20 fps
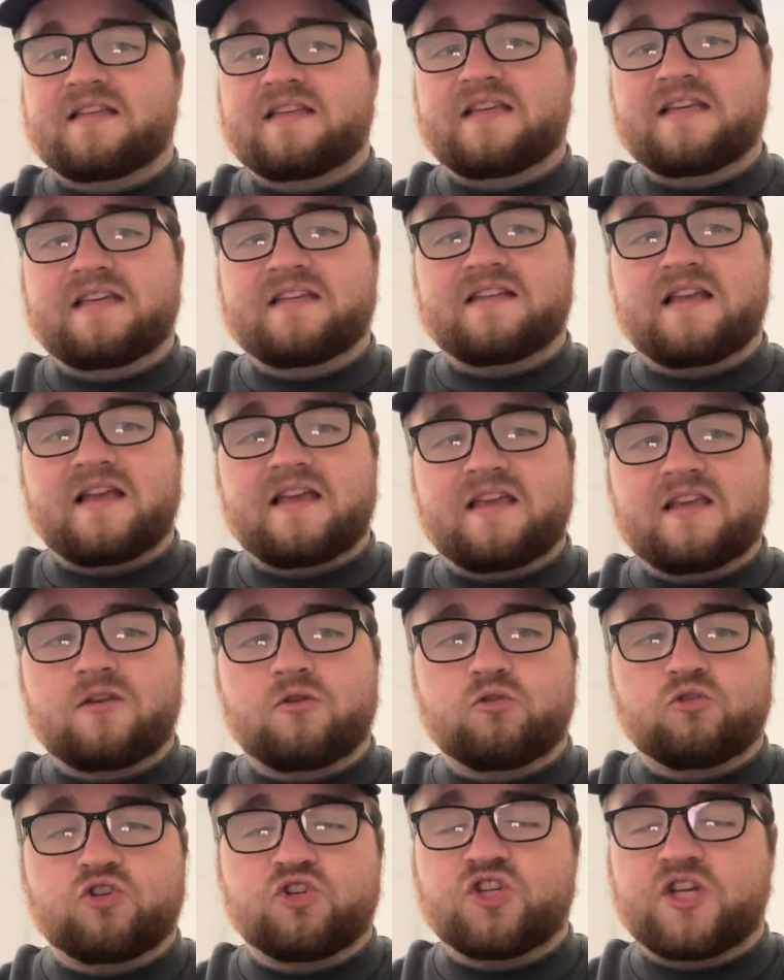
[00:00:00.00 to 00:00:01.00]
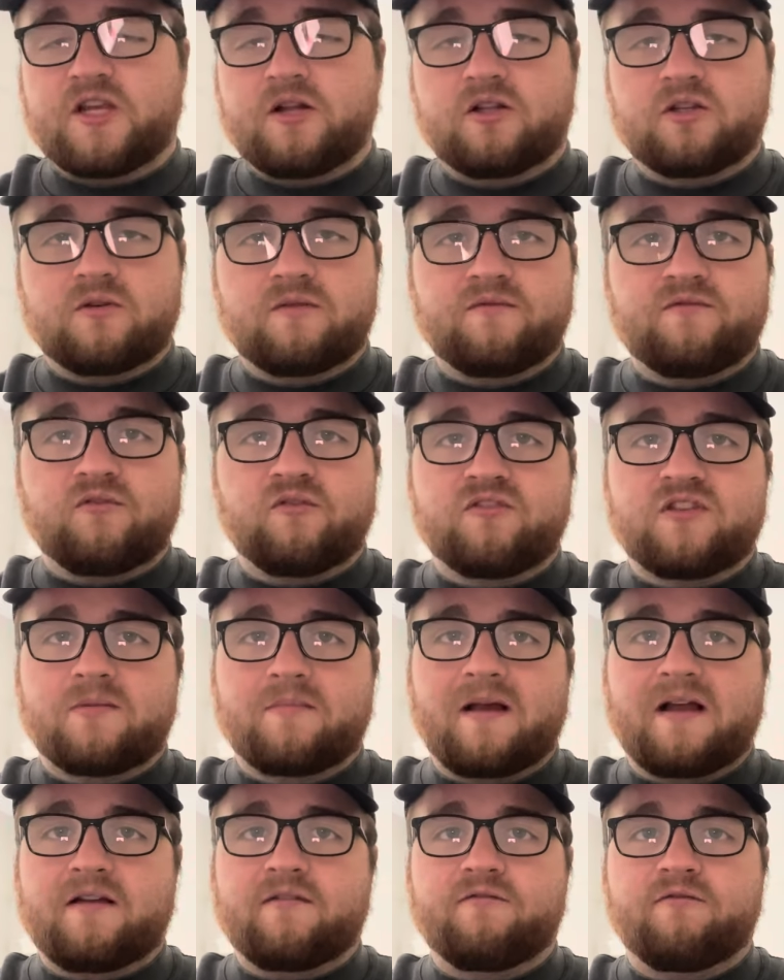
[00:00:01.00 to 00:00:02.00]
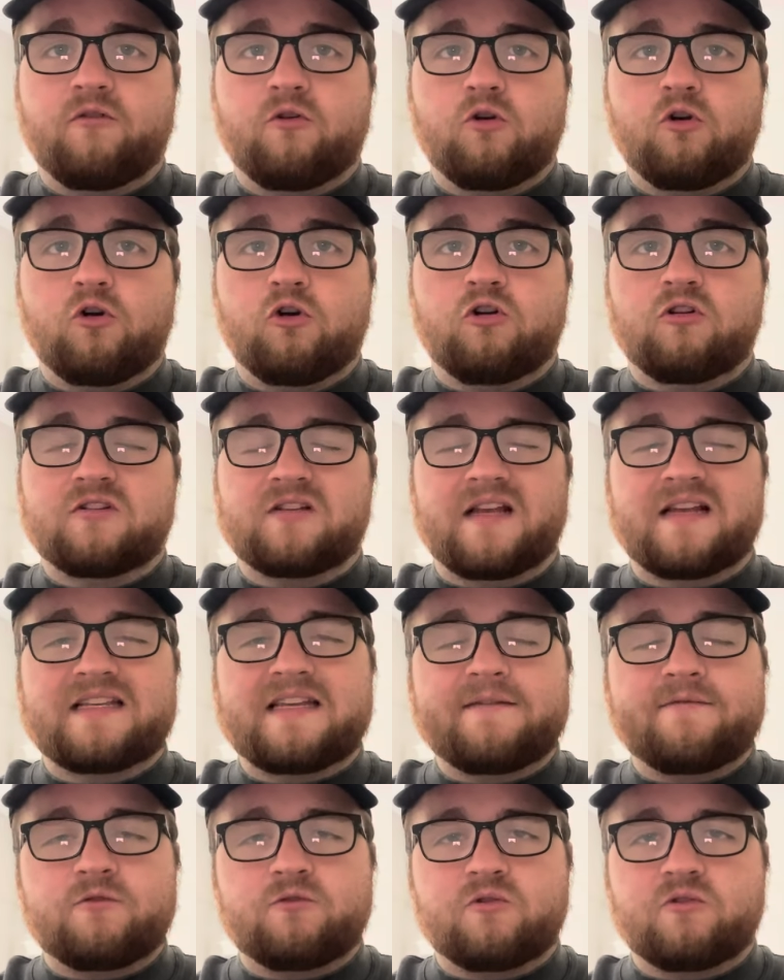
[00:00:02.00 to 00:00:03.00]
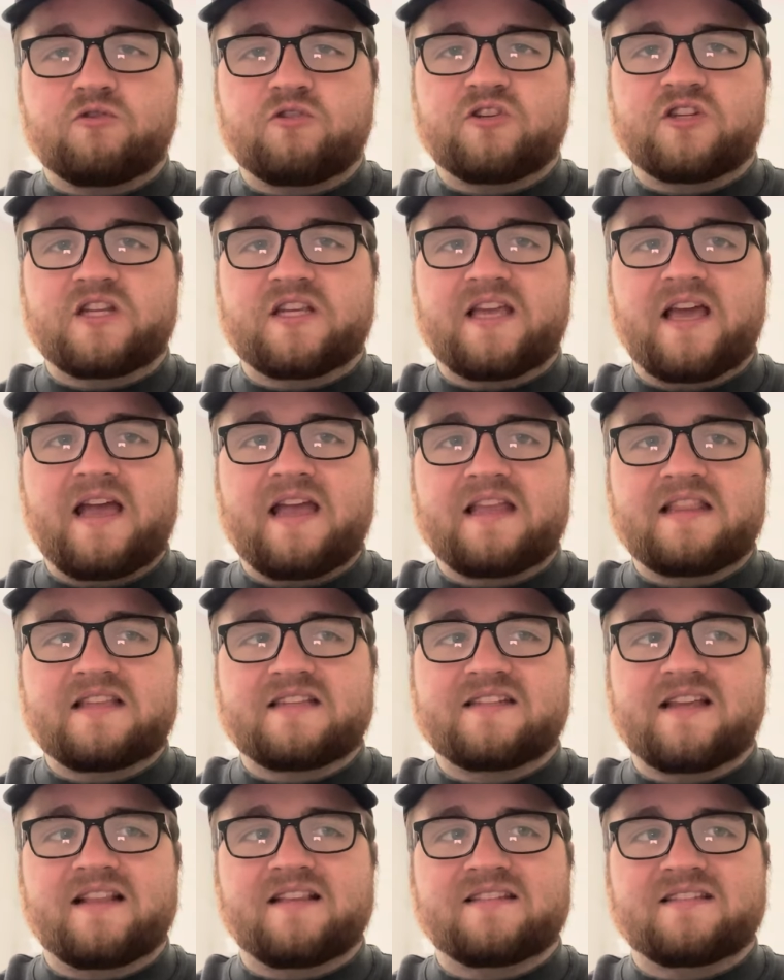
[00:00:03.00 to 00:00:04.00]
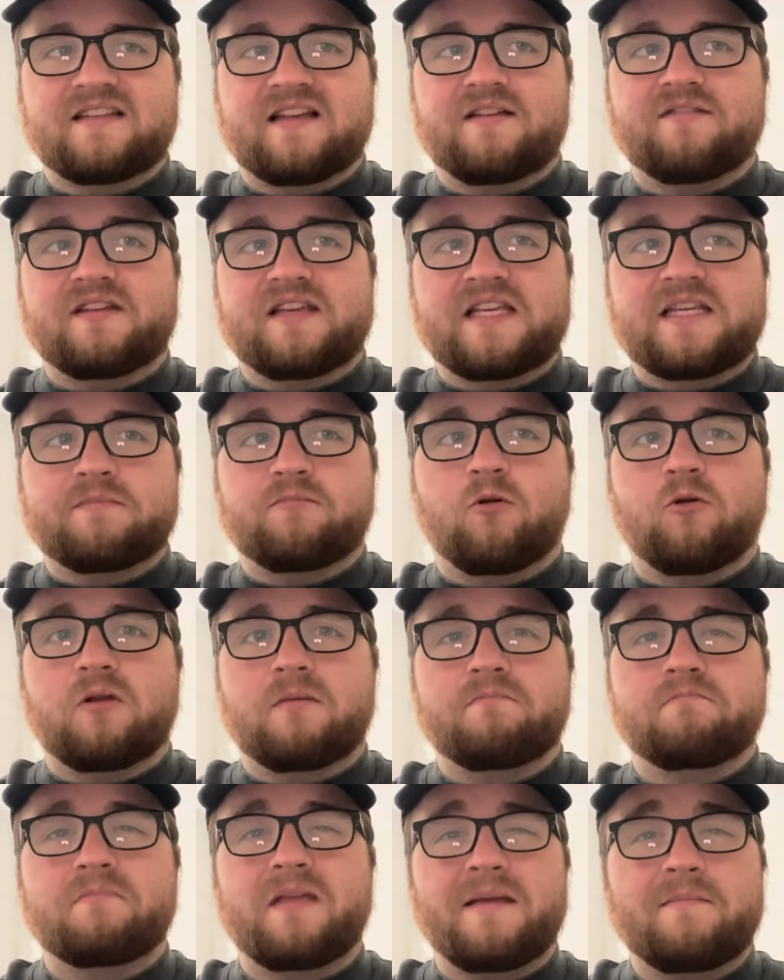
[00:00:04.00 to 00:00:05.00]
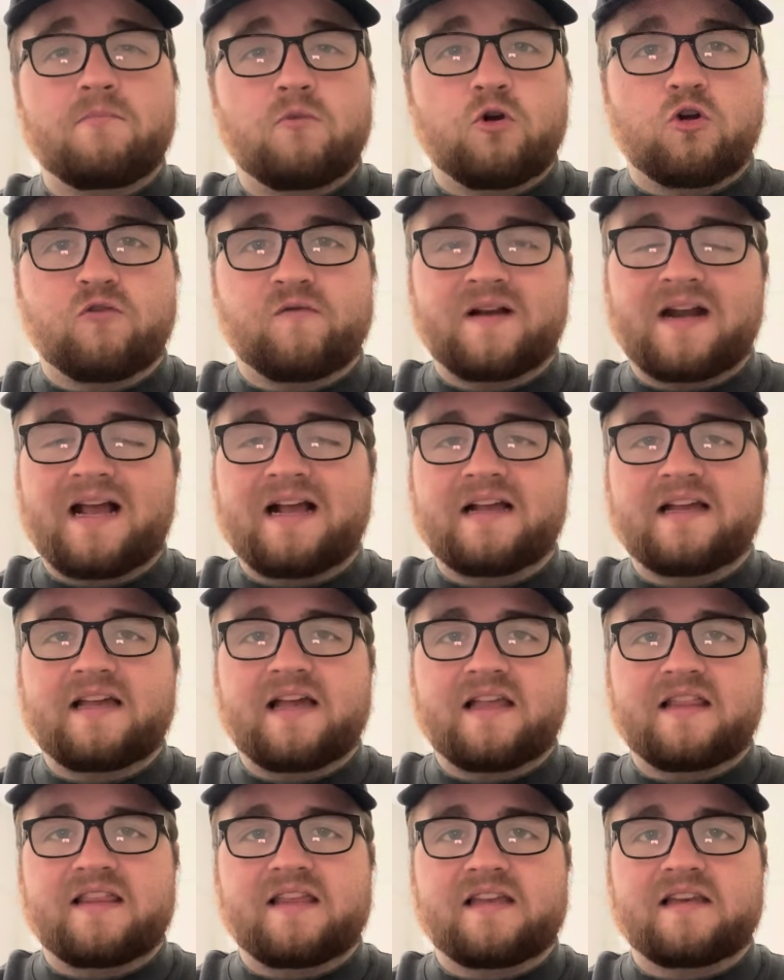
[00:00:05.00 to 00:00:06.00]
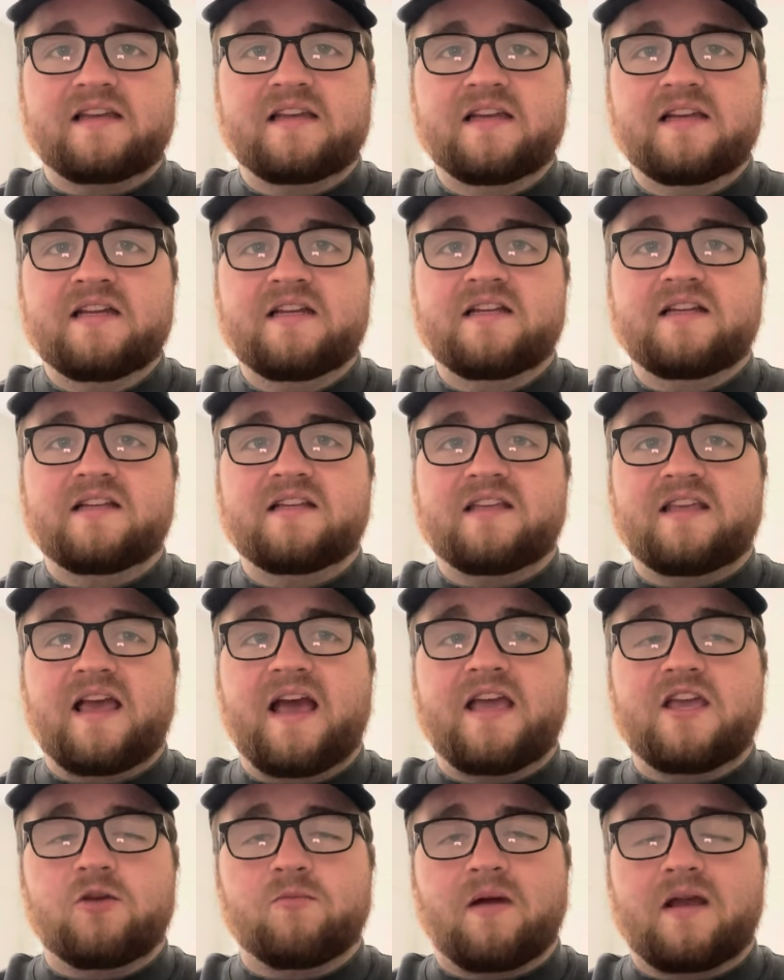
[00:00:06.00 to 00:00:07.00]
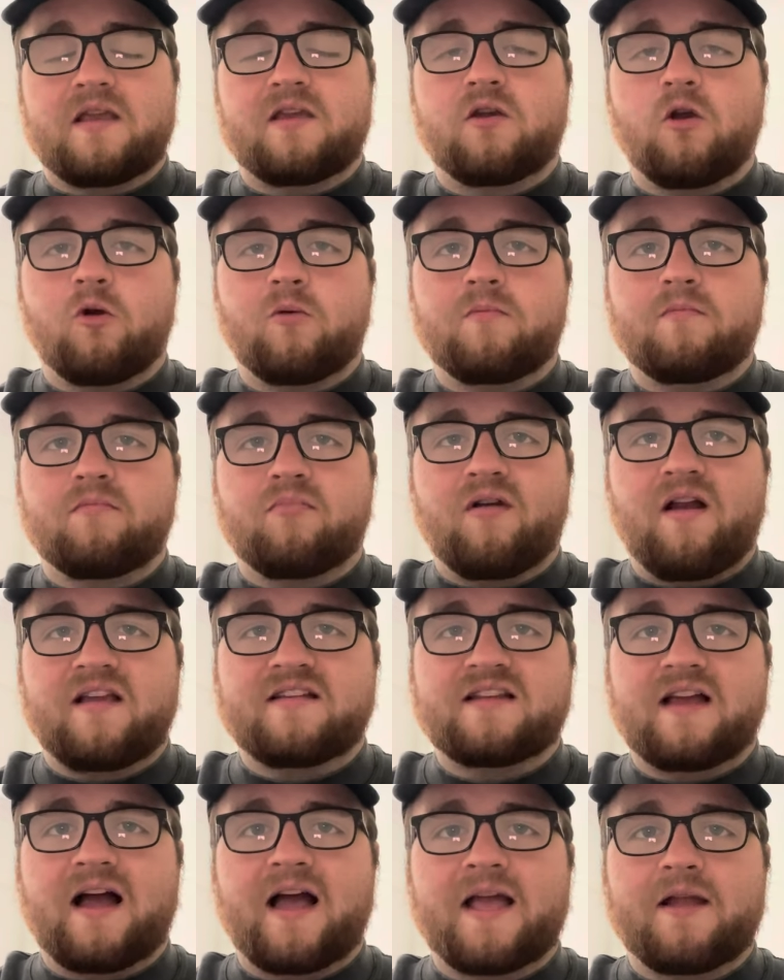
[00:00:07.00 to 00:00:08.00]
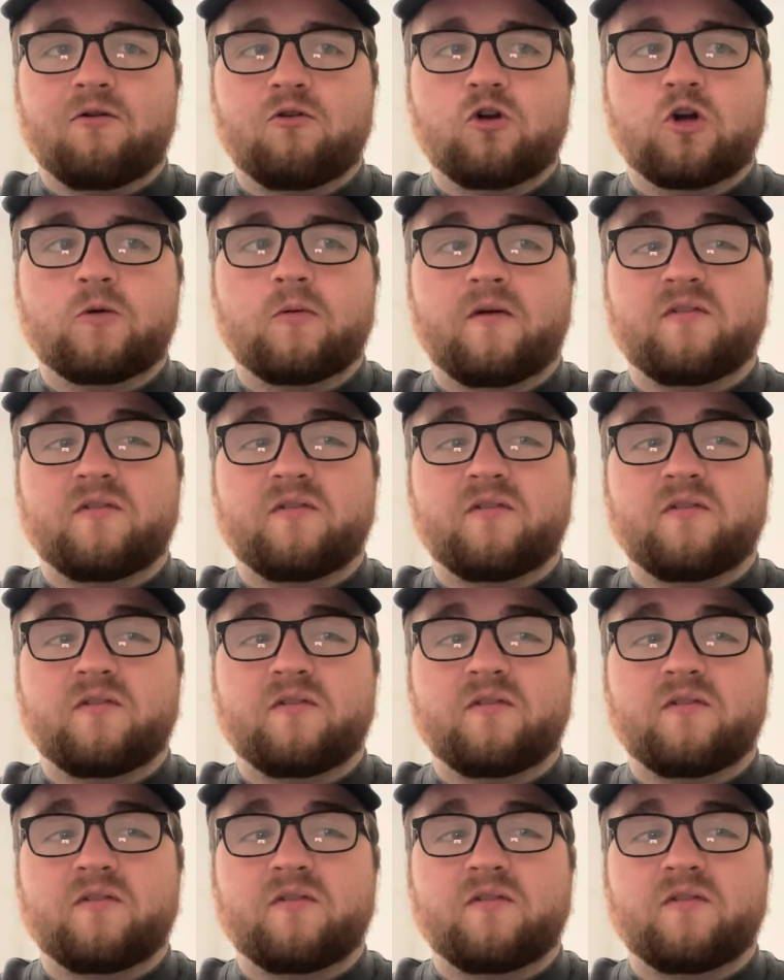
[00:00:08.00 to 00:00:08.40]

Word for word: He's a good shielder in front of the back four, slightly different to Idrissa Gueye in the sense that I think he's probably a bit more of an anchor than Gueye, who might go up and press higher up.